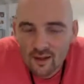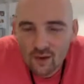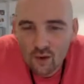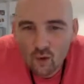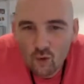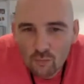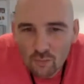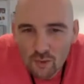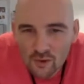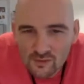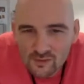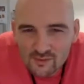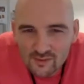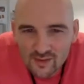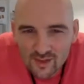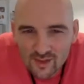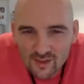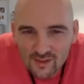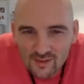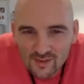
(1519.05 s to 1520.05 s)
almost
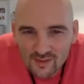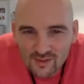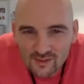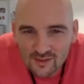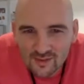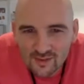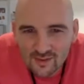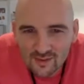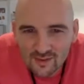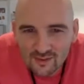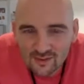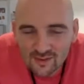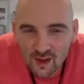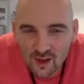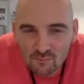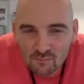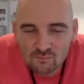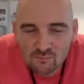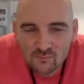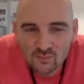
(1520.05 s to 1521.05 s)

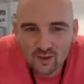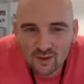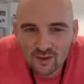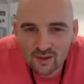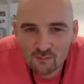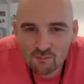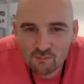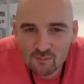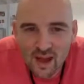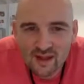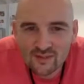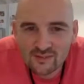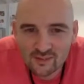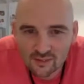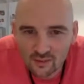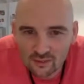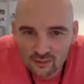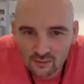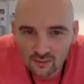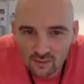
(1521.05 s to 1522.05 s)
like a
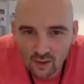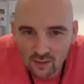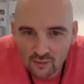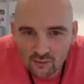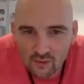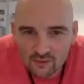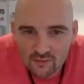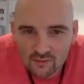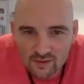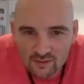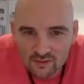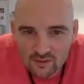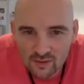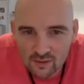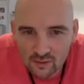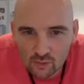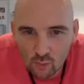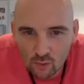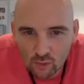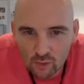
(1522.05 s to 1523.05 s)
pattern, like especially in
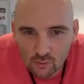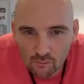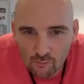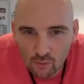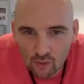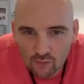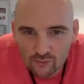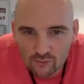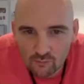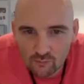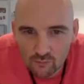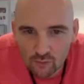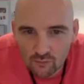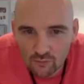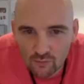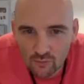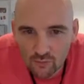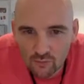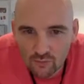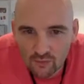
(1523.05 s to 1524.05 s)
the one at the bottom with
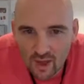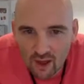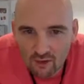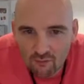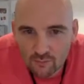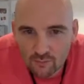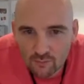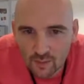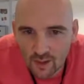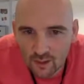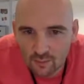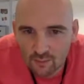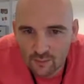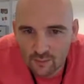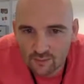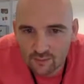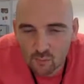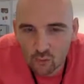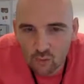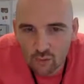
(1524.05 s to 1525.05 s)
the alphabet.
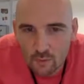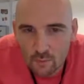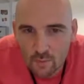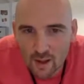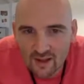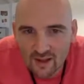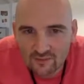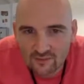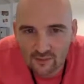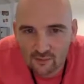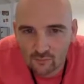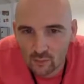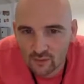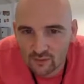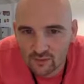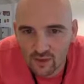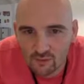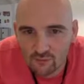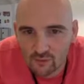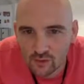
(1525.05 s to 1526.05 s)
That's more of a pattern
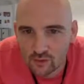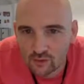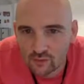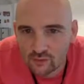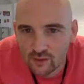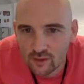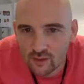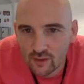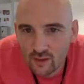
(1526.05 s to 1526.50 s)
which they've used.